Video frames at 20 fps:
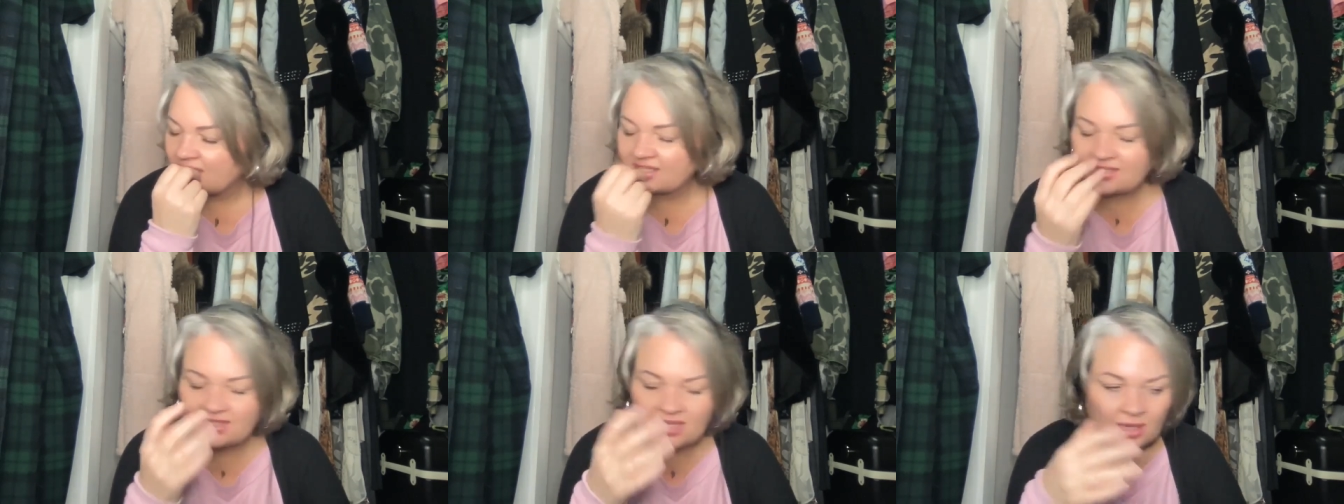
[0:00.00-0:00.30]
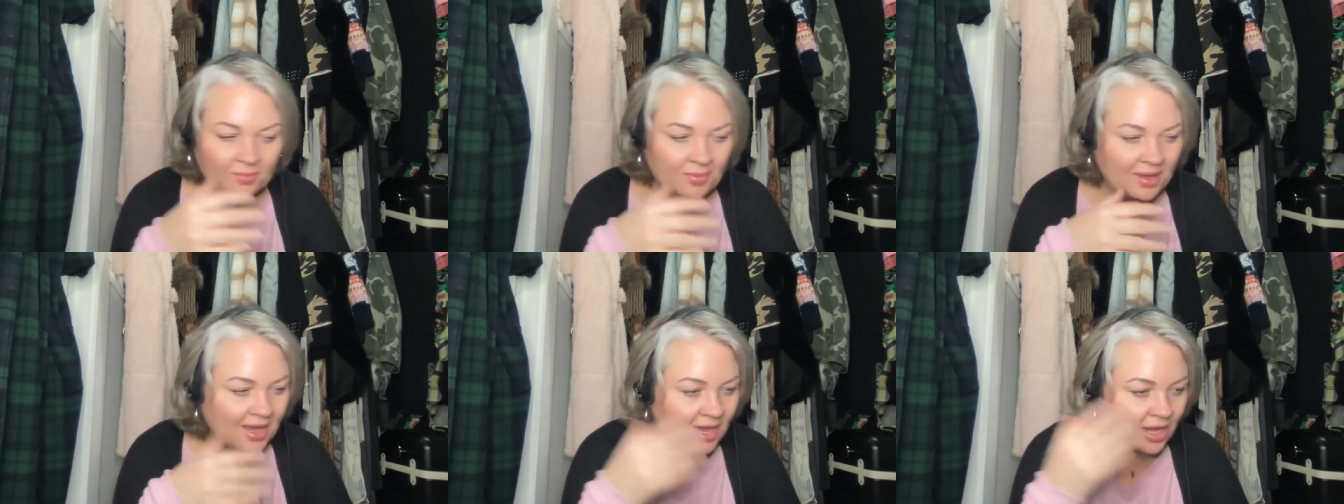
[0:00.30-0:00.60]

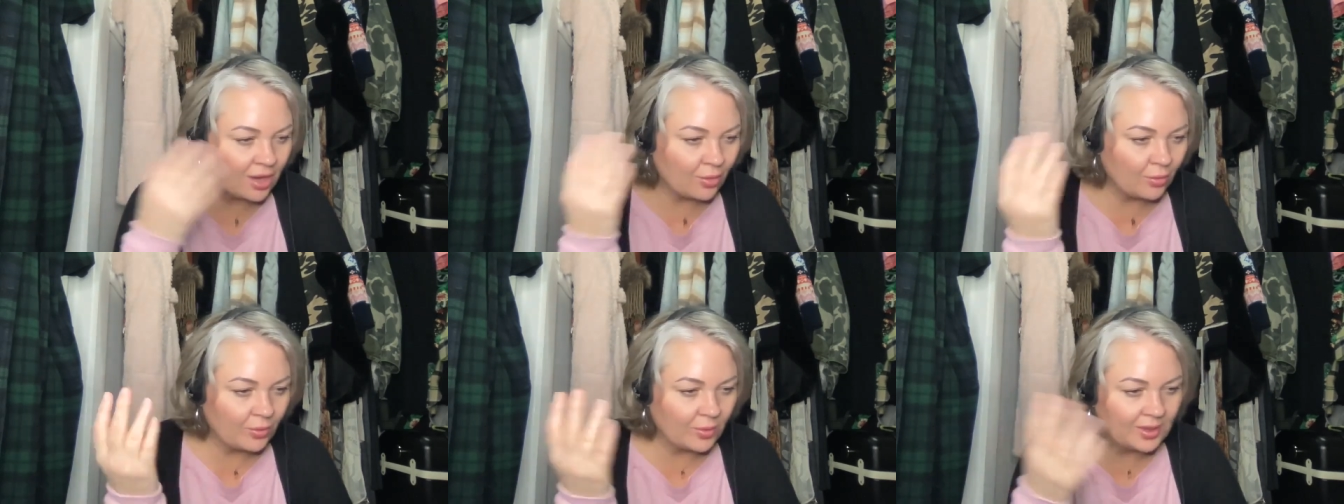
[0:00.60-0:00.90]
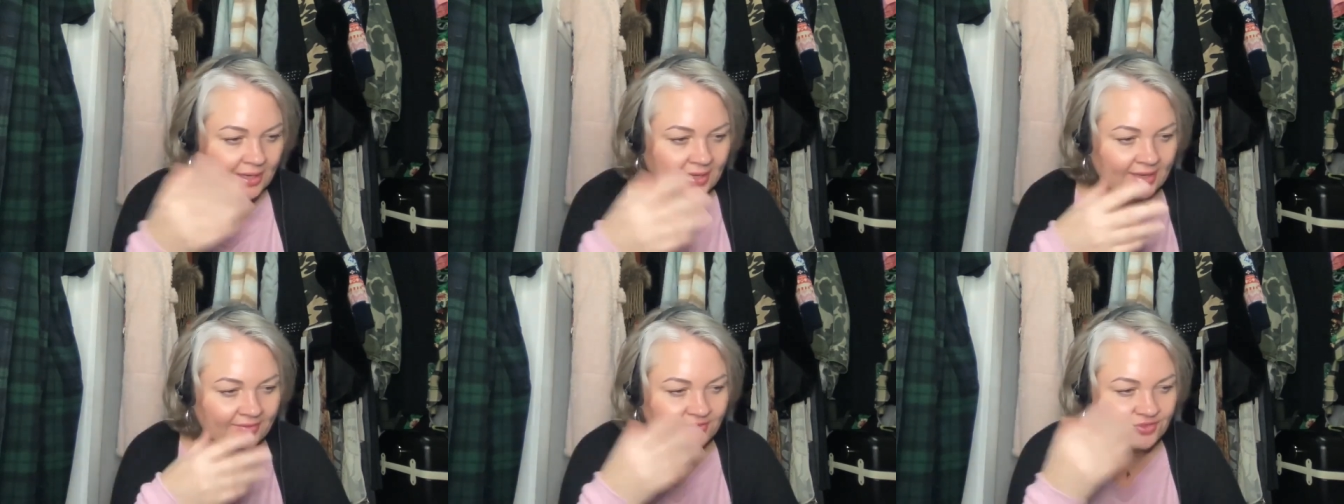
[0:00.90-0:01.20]
Somehow
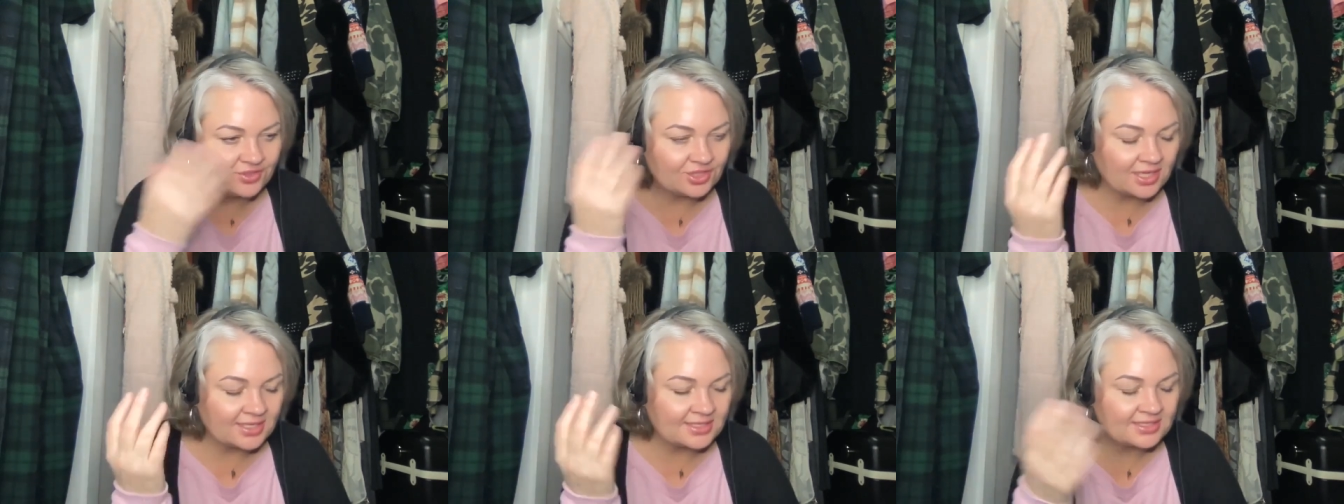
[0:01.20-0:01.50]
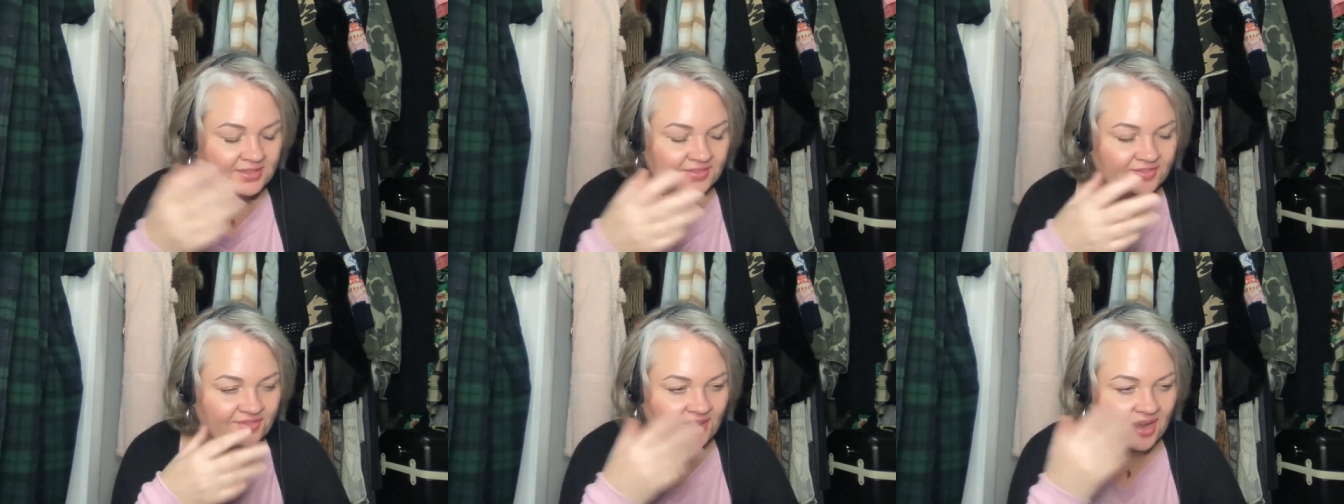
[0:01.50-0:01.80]
we have
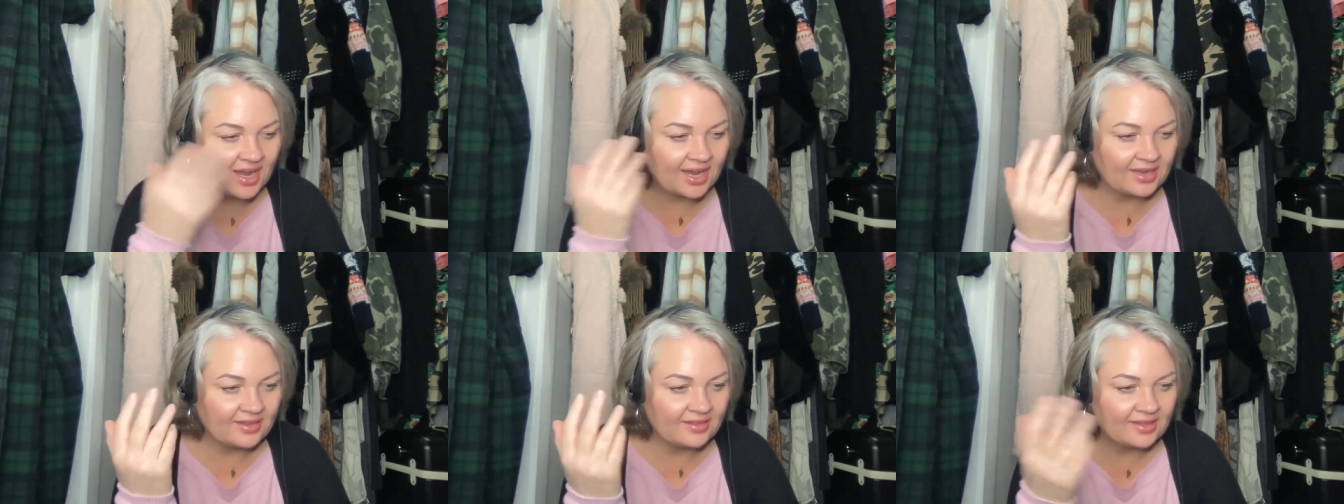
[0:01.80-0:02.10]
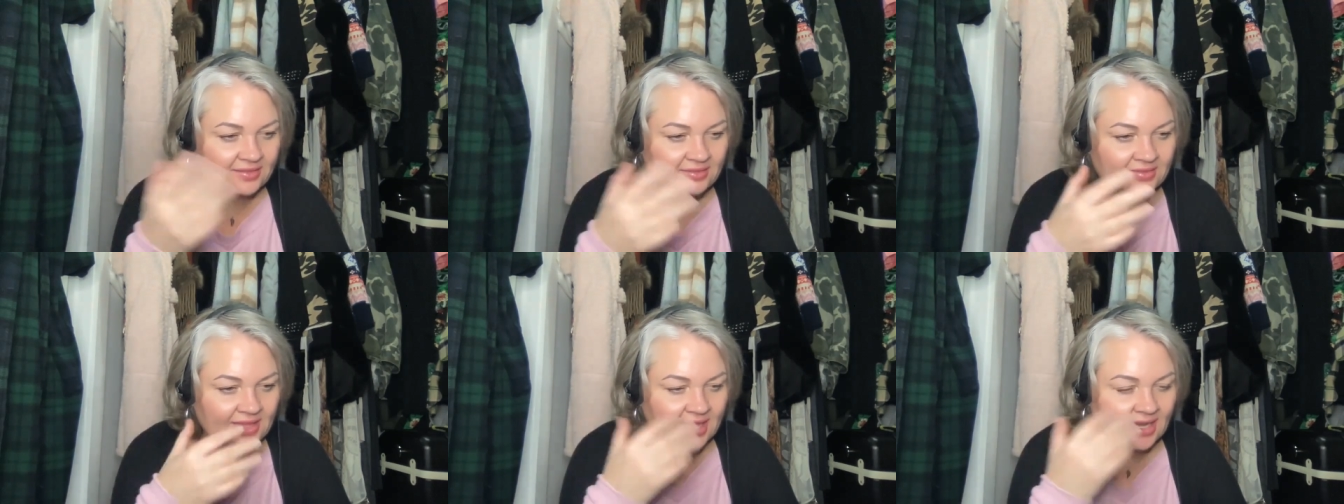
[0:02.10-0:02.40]
justified that